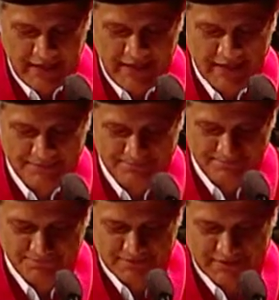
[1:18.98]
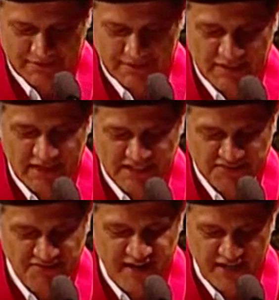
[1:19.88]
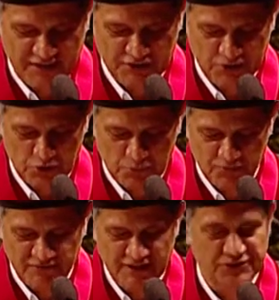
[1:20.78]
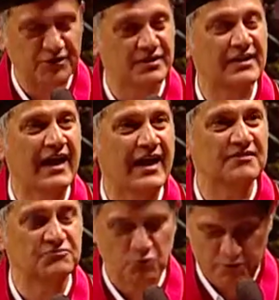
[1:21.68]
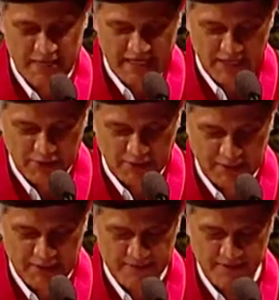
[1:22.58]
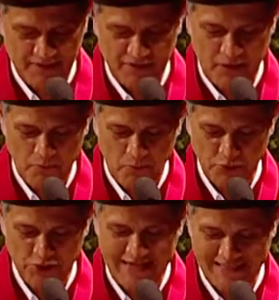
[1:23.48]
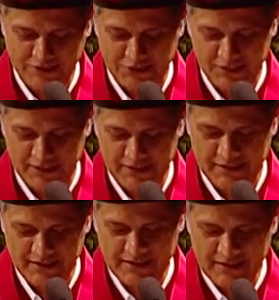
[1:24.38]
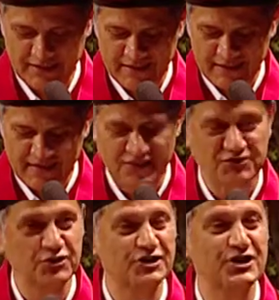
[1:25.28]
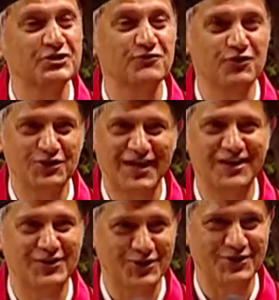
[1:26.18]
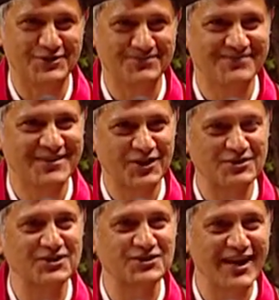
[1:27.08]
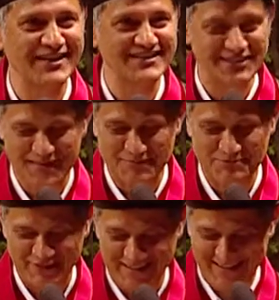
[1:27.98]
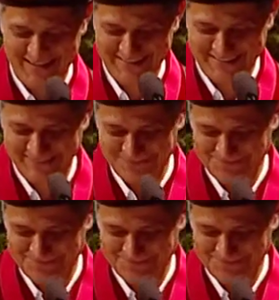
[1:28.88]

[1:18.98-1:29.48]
And the next phase in your professional lives will be equally, if not more challenging. And it's good that you've learned how to learn, because exciting times lay ahead.